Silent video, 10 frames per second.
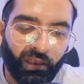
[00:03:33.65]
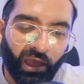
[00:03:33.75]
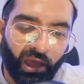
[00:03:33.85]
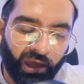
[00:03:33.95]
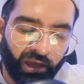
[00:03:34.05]

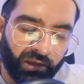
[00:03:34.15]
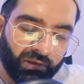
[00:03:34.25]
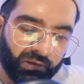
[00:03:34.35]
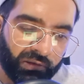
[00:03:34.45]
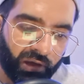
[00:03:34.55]

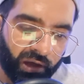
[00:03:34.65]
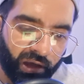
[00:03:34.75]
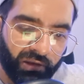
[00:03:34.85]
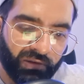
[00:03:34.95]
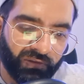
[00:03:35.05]
And I
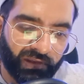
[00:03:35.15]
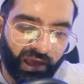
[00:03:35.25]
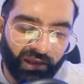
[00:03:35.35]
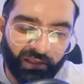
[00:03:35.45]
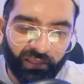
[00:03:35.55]

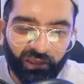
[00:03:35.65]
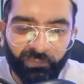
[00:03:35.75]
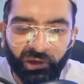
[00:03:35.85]
understand that their